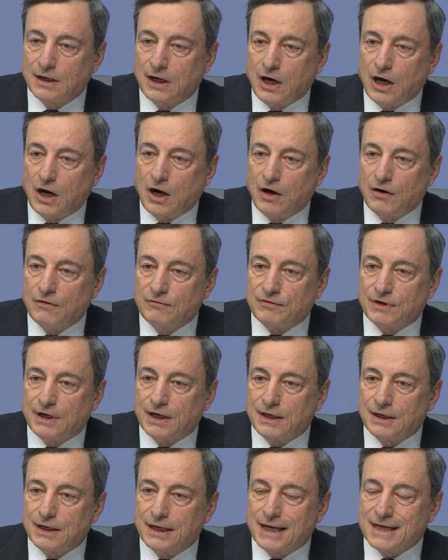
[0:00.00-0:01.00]
of
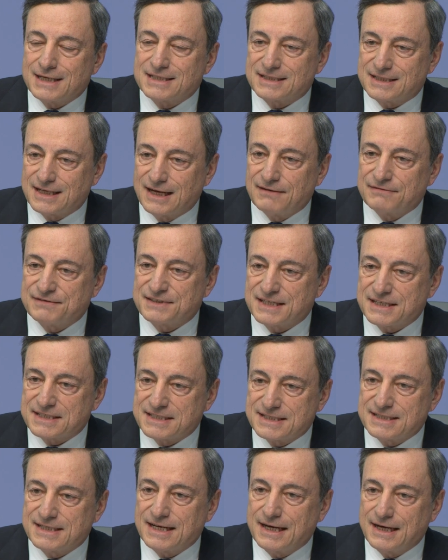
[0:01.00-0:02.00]
a
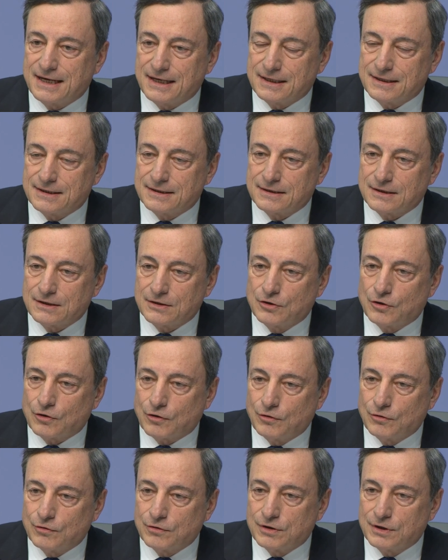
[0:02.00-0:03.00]
self-sustained
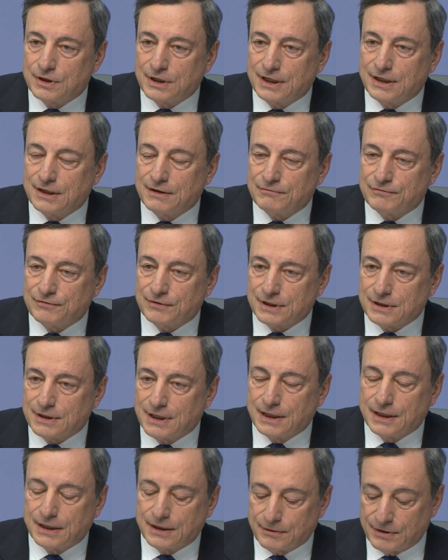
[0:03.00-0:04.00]
growth in
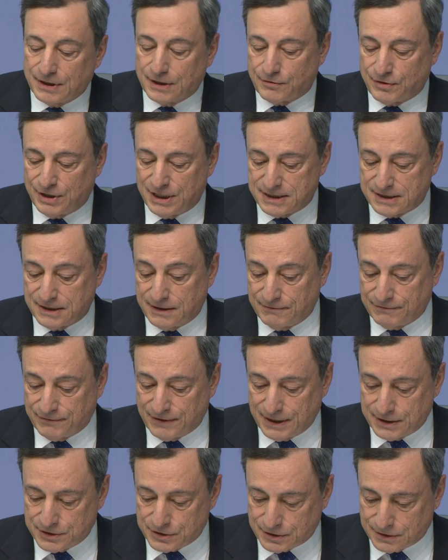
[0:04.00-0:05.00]
increase in
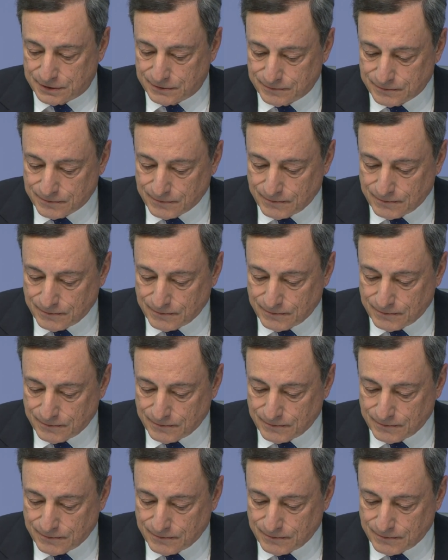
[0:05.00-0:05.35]
inflation.